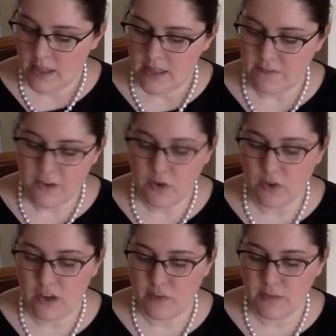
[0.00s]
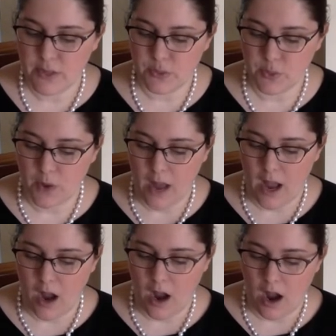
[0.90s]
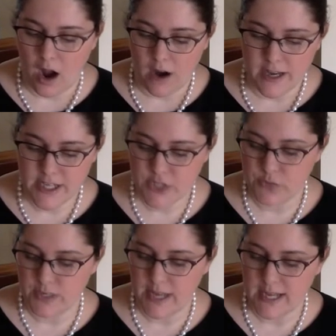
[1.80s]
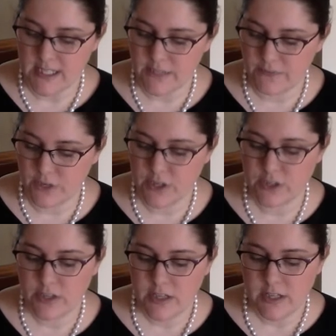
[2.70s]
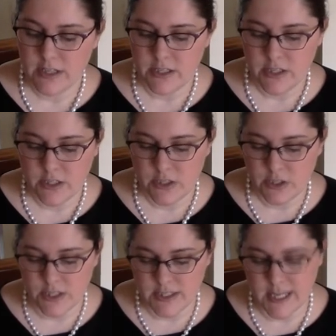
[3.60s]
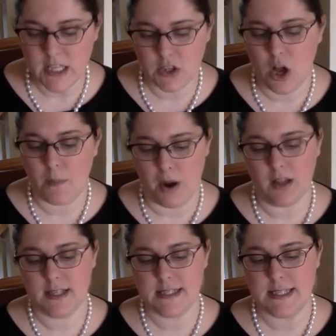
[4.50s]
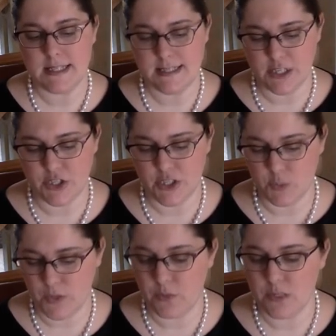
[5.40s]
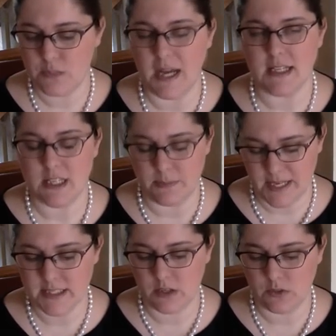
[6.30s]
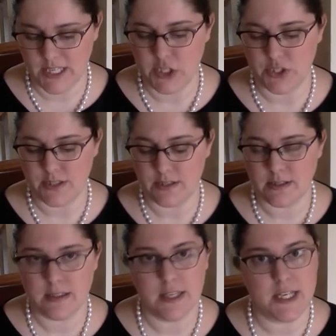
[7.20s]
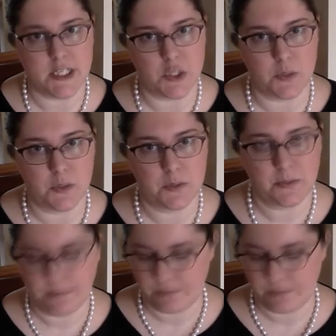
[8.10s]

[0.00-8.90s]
The federal government, through our history, has deferred to state law policy decisions with respect to domestic relations," end quote.